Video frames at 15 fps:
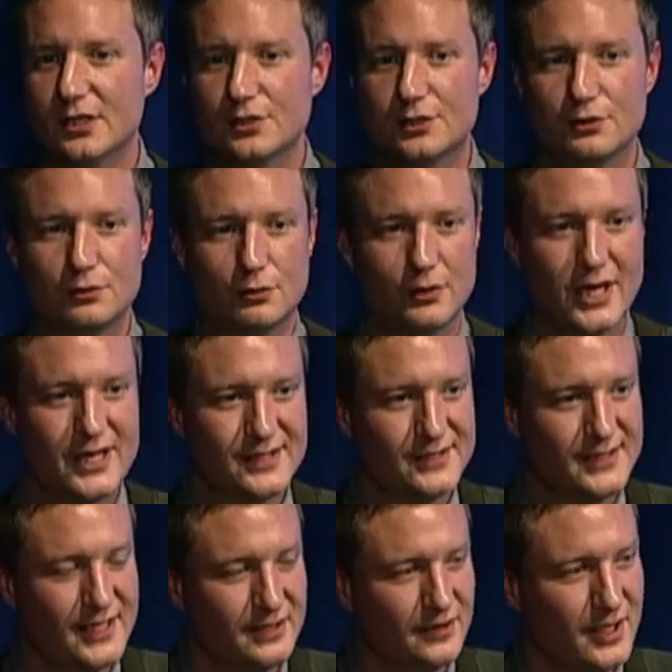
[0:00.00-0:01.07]
to create a
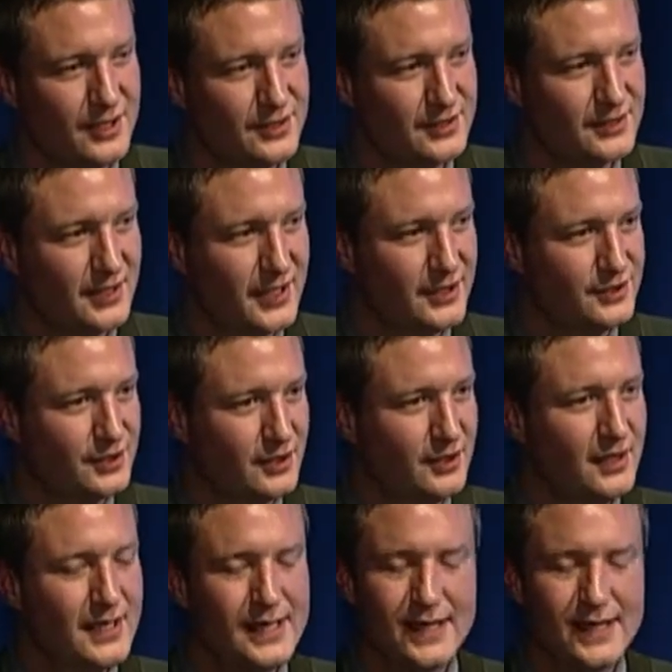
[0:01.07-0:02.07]
state legislature.